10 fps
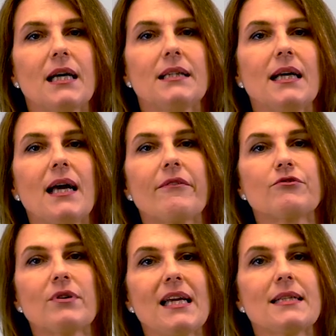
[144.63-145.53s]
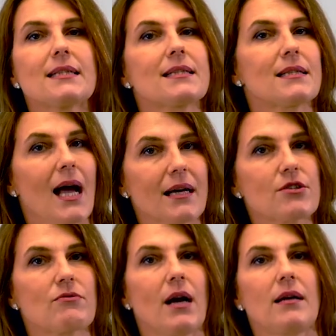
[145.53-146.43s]
they have great
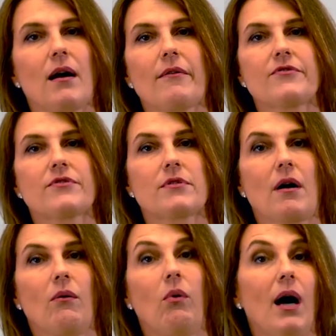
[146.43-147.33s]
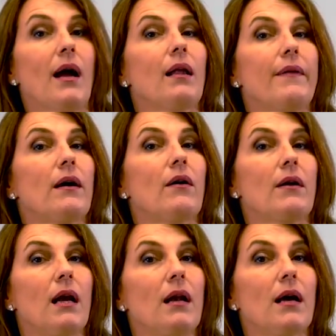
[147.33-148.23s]
tax write offs while they are
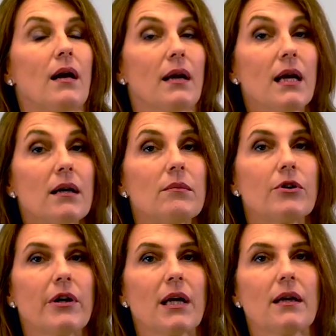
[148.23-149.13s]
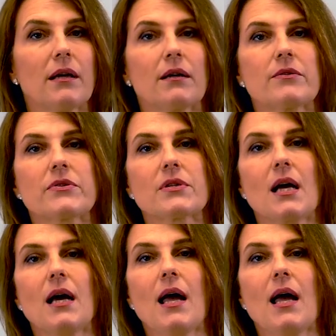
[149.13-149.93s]
in their income earning years.